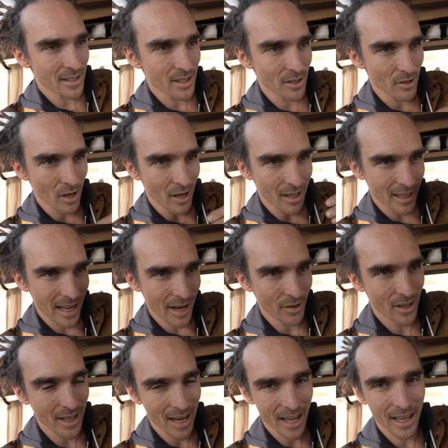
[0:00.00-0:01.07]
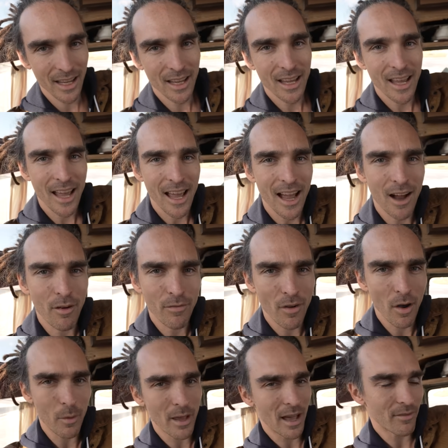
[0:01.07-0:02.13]
to kind of calculate how
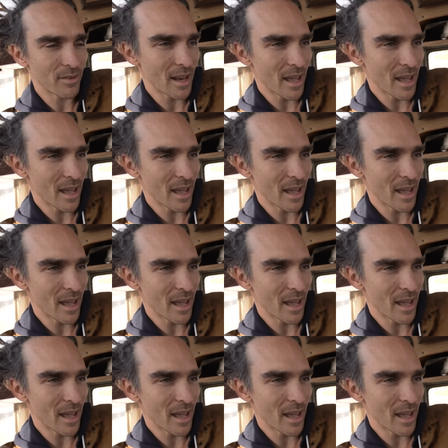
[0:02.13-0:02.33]
far we have